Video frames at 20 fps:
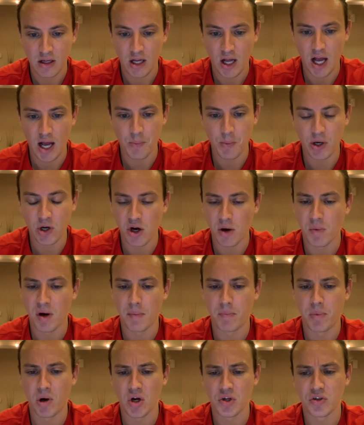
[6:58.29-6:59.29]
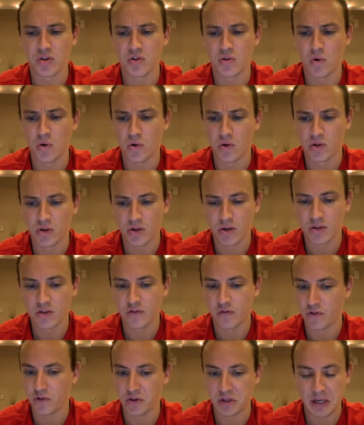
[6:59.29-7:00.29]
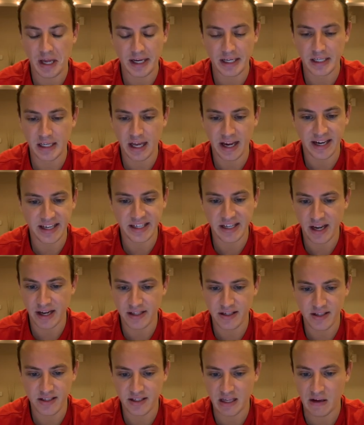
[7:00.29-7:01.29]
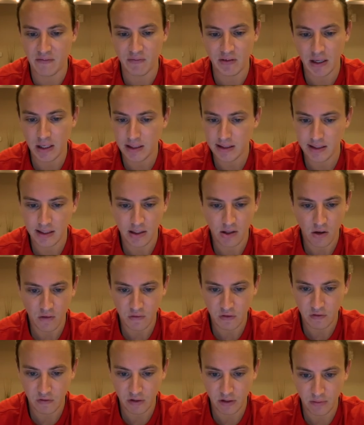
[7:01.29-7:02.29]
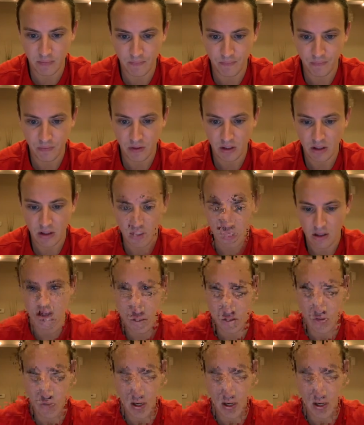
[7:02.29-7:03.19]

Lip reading: I got my boss's orders for $99.97, I think, off of him. So he